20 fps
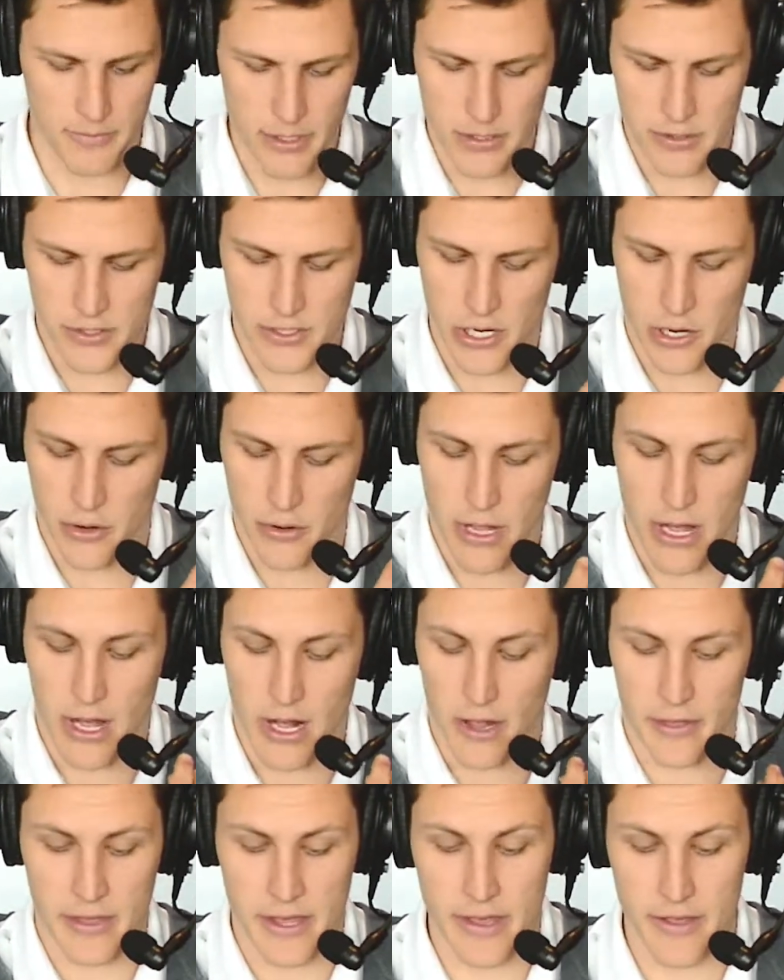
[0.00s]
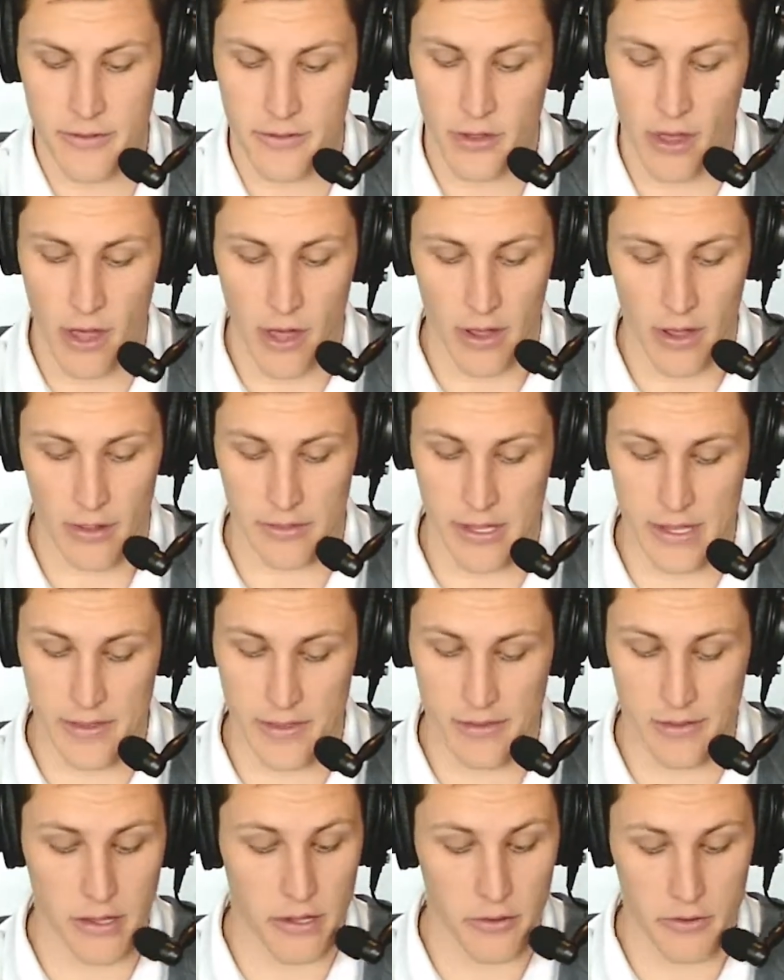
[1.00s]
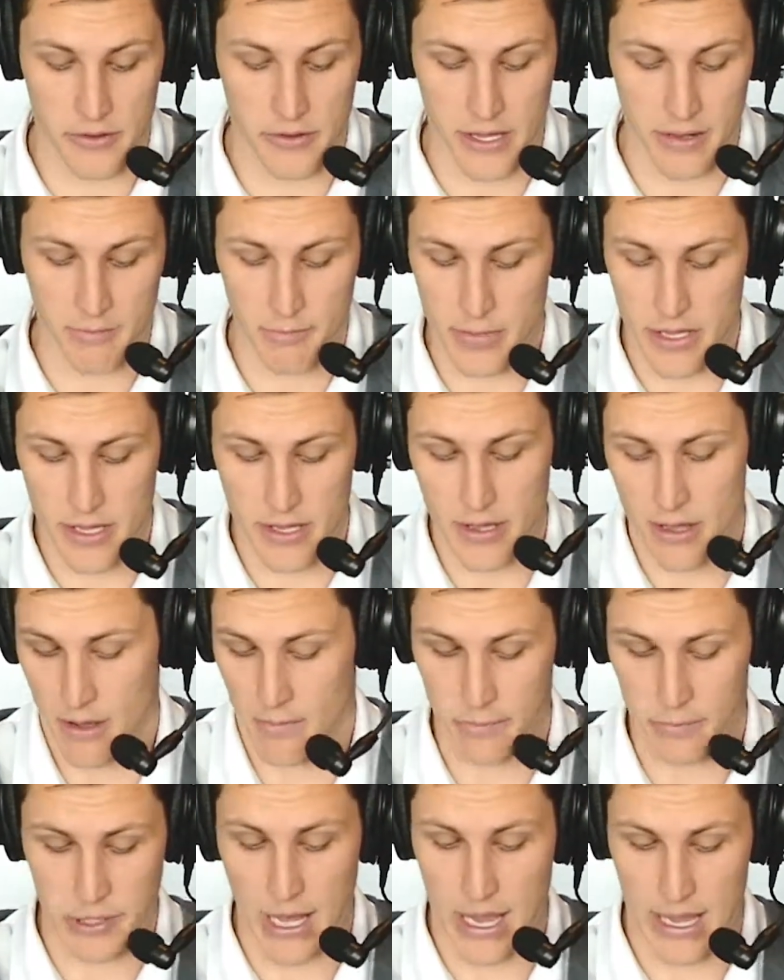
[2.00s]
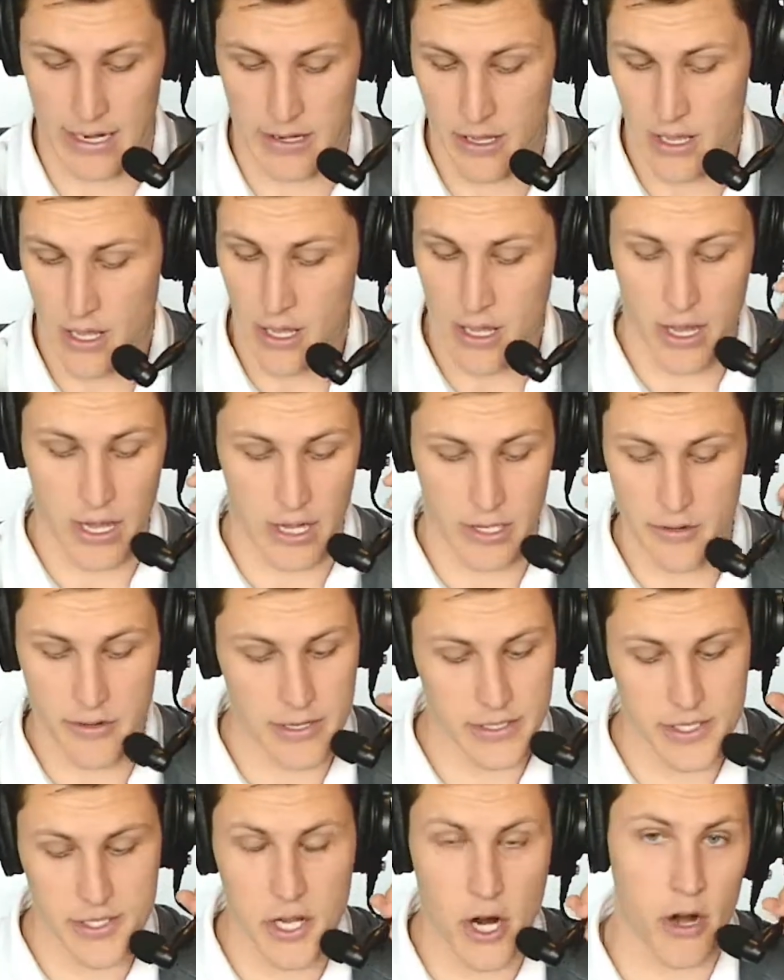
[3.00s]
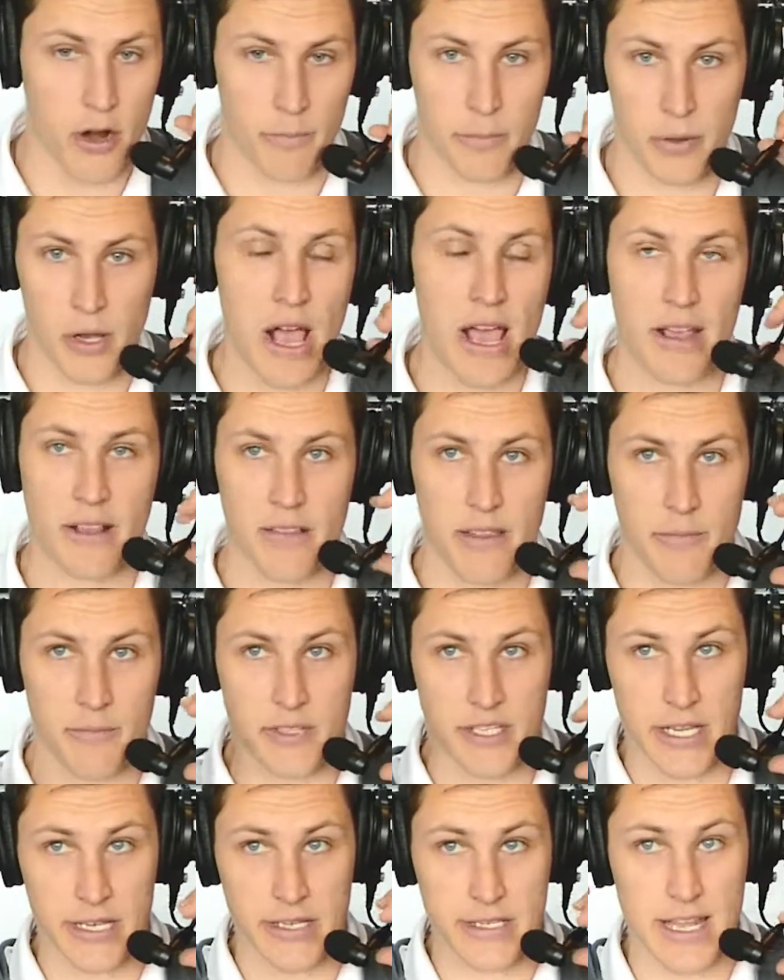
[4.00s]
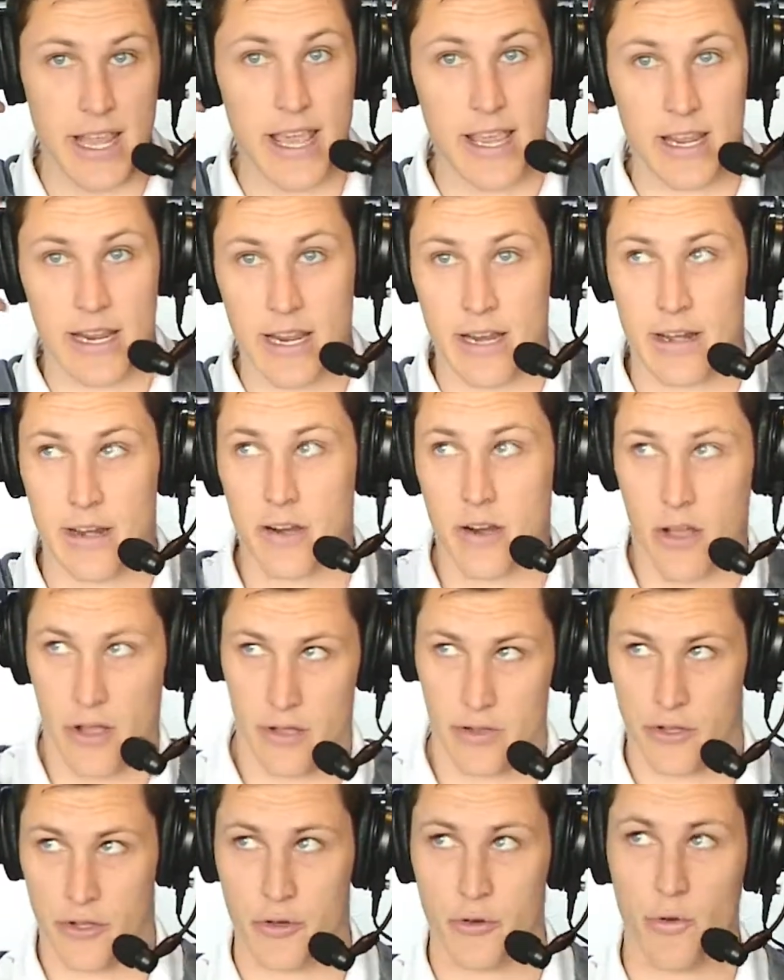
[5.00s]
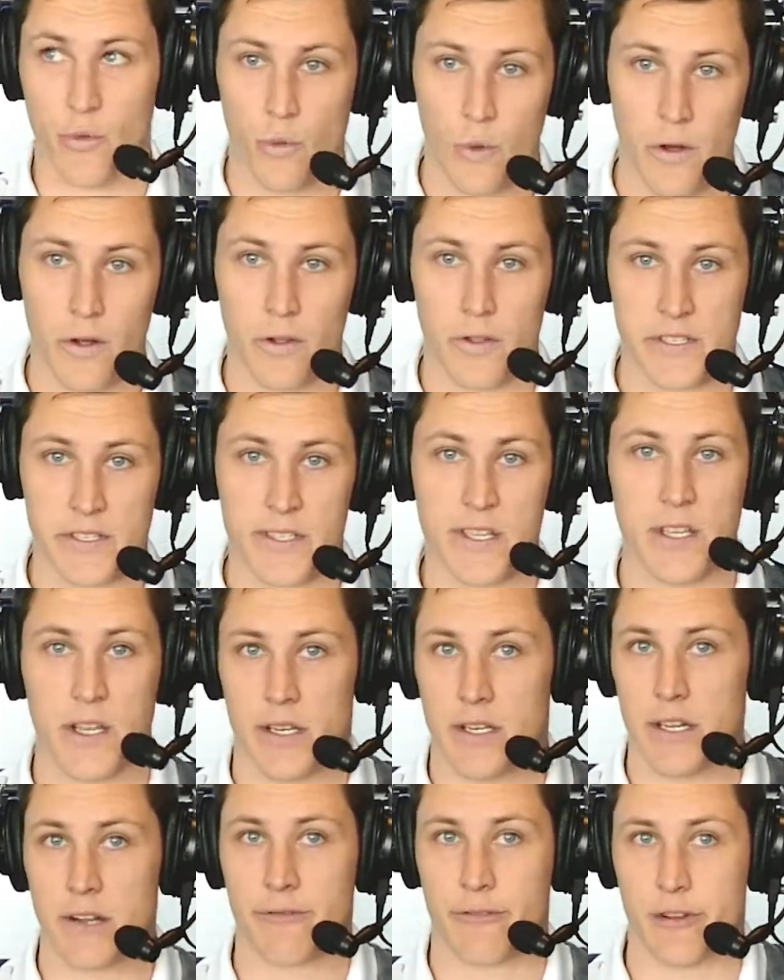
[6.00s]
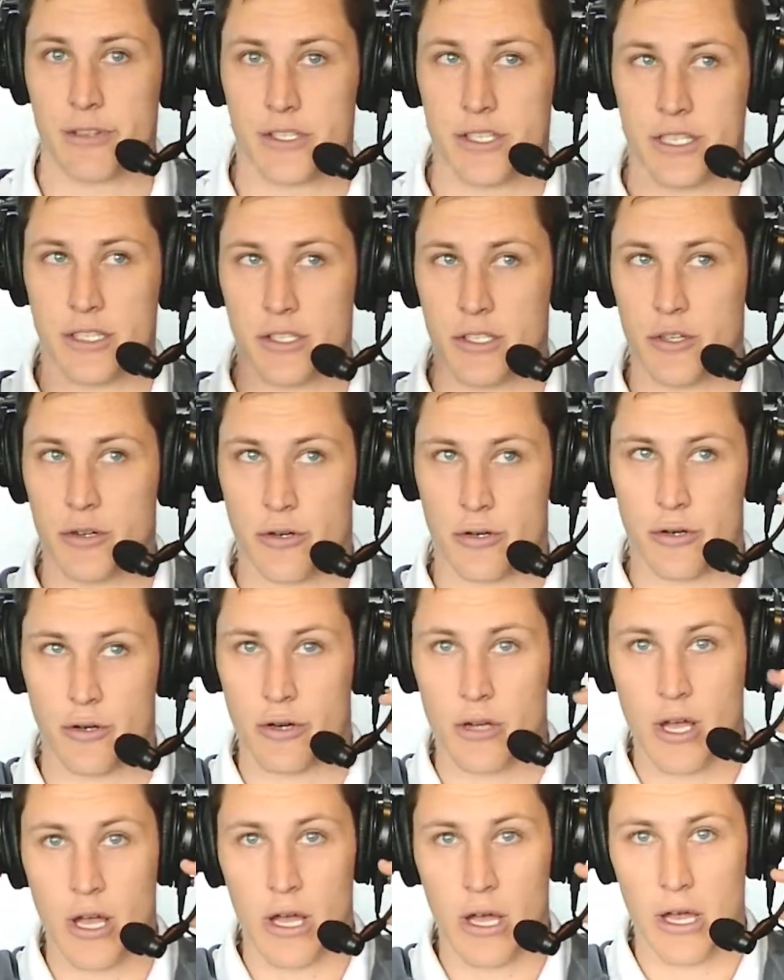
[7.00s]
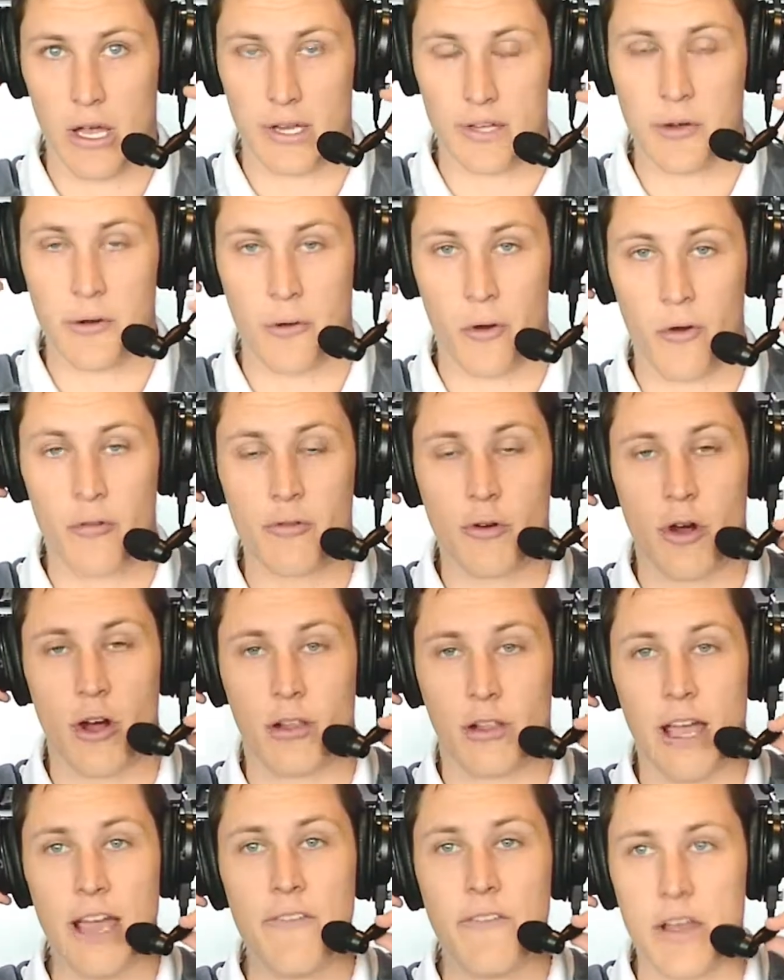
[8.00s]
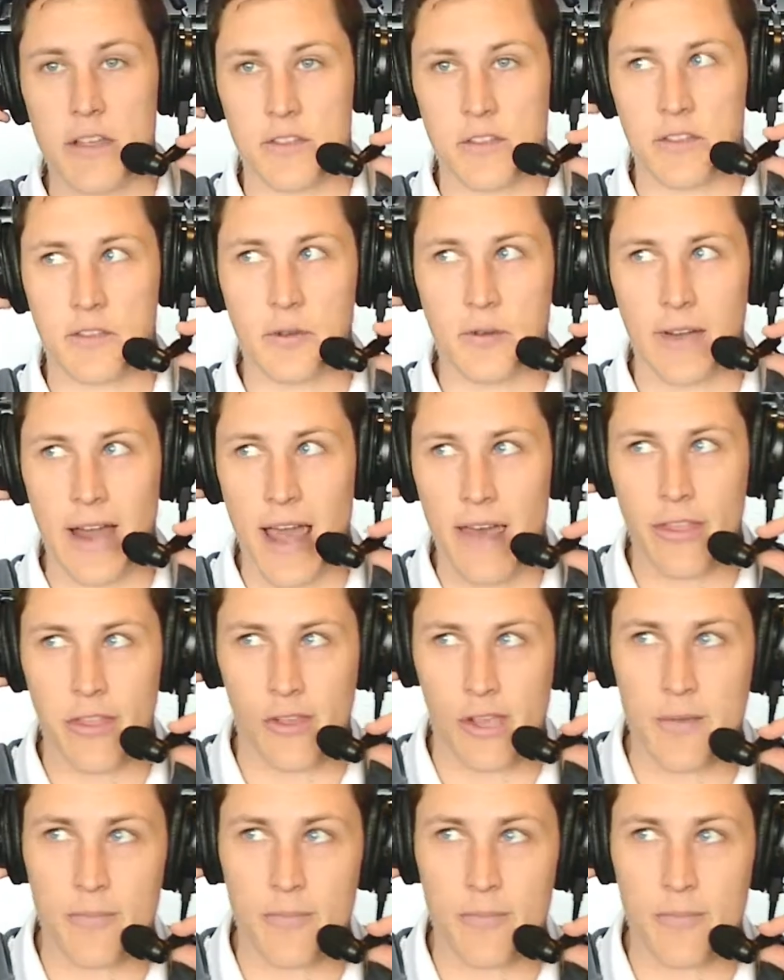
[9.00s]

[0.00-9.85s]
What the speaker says: So these skills can be applied. You can start applying them today, and you will see a difference in your overall life as a student athlete.